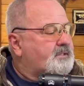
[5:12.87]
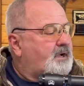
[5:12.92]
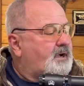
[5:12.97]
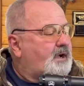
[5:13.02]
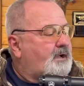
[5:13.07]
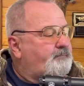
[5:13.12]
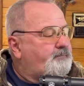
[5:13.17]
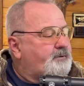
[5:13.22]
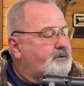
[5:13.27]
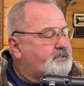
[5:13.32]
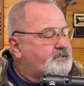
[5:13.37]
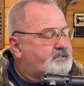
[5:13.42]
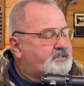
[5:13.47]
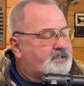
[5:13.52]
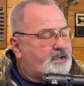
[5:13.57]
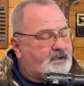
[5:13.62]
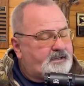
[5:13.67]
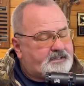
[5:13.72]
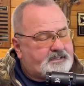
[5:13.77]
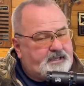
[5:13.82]
I put
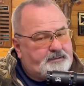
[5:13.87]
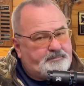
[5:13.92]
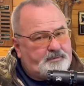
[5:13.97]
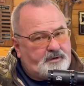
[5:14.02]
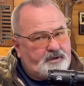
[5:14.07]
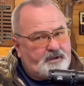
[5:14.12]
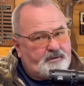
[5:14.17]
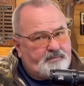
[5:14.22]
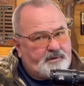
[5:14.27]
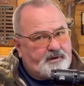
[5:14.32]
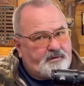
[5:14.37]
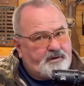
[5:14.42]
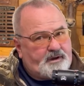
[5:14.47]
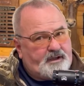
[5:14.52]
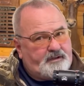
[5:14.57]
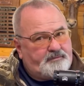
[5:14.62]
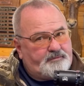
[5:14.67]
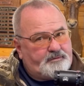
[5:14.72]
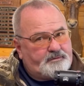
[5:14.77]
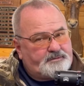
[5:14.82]
stock tape on all my
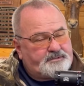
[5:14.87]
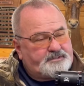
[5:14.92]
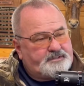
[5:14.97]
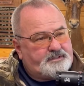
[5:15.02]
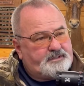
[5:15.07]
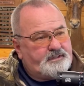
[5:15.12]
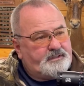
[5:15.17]
rifles,